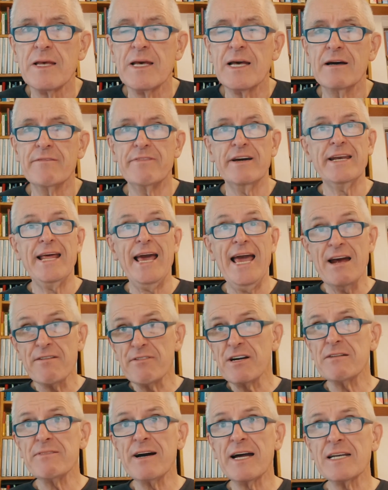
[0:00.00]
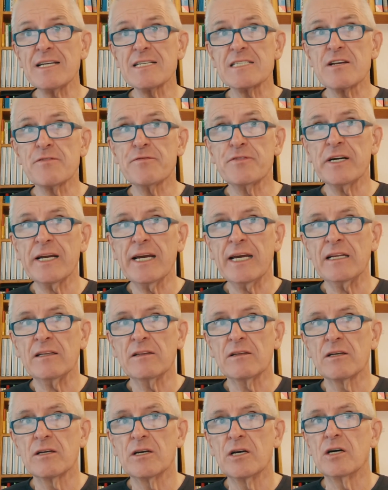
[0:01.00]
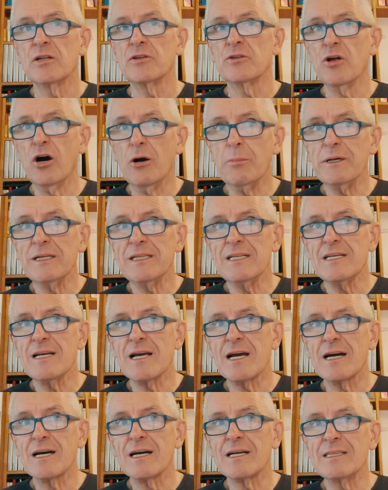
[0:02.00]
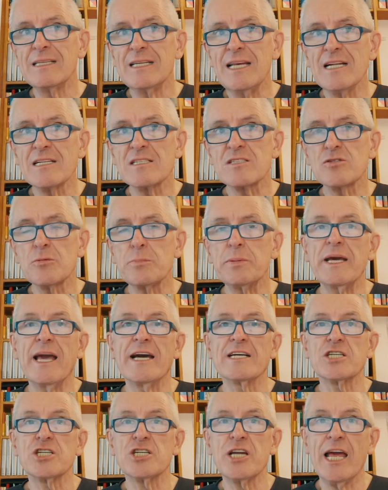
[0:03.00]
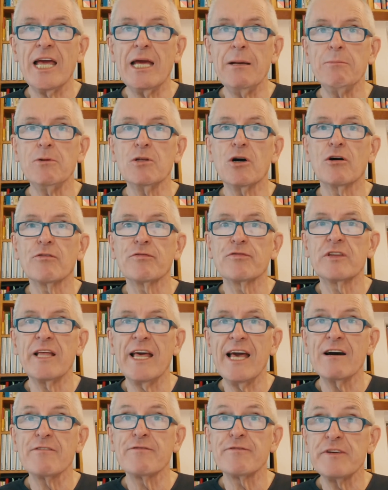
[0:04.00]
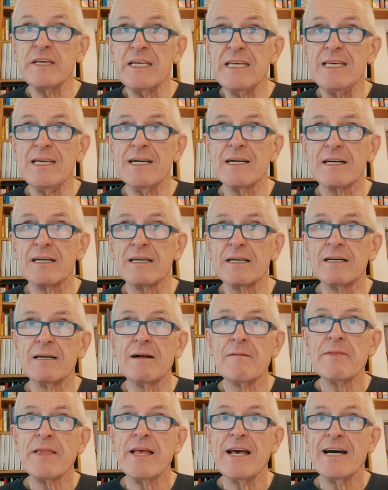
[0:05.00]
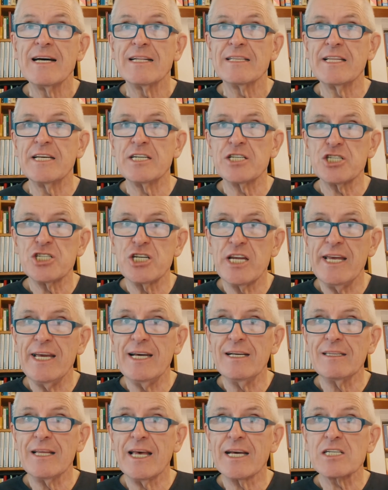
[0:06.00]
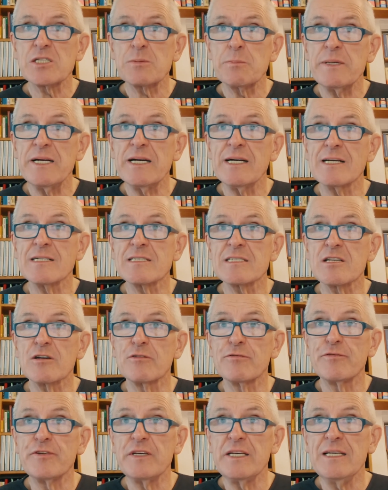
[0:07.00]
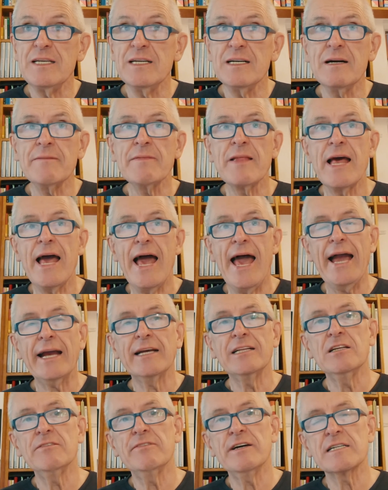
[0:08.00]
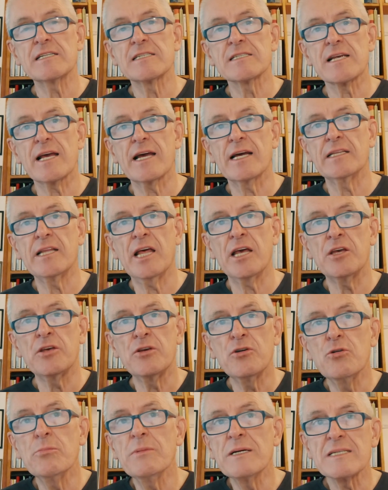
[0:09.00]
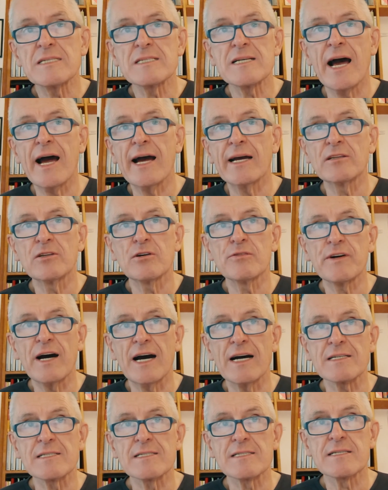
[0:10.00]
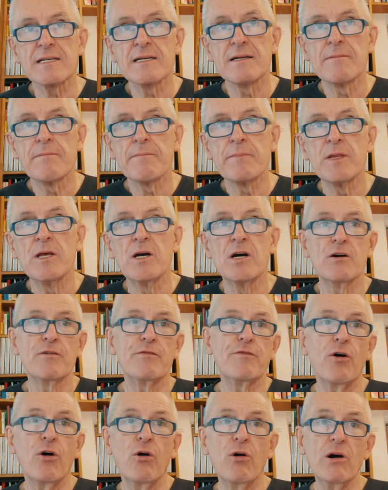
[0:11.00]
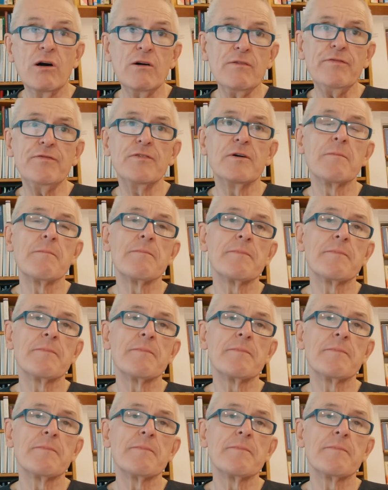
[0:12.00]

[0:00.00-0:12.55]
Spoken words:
When everyone is afraid, nobody needs to be ashamed of their fear. The shared experience of fear activates the human side of us. Fourth,